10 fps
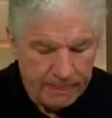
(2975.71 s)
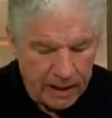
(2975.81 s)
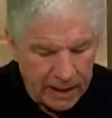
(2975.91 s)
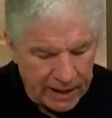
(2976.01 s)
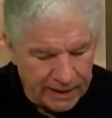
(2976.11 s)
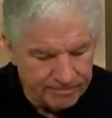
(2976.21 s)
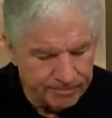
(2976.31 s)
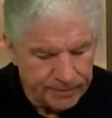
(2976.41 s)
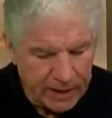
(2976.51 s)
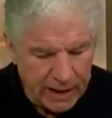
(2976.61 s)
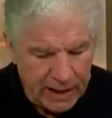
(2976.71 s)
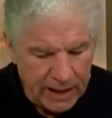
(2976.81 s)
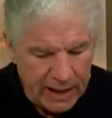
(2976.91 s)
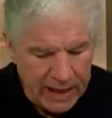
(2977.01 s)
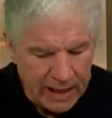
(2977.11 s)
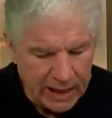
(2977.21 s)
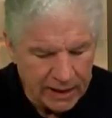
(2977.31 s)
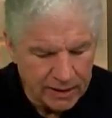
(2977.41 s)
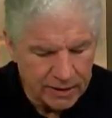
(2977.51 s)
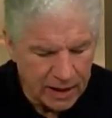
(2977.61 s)
Um,
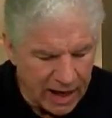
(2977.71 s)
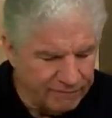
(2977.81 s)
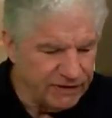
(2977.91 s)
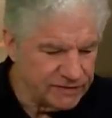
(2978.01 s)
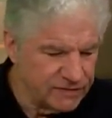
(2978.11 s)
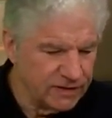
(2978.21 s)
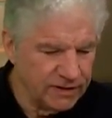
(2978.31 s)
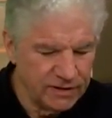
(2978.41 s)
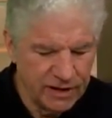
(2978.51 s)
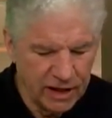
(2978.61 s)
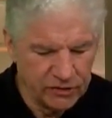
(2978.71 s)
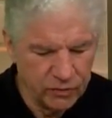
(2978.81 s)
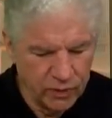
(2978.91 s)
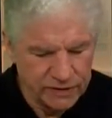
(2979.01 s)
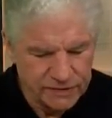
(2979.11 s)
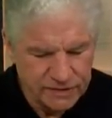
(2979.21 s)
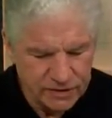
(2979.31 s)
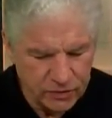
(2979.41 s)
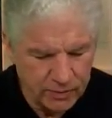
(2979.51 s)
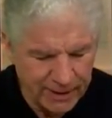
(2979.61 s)
and obviously the doctor wants
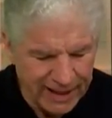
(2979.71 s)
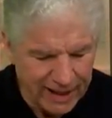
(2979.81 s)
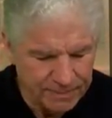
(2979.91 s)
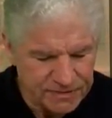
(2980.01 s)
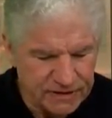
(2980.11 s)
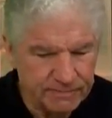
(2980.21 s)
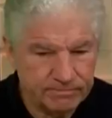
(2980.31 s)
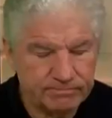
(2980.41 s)
to do a biopsy.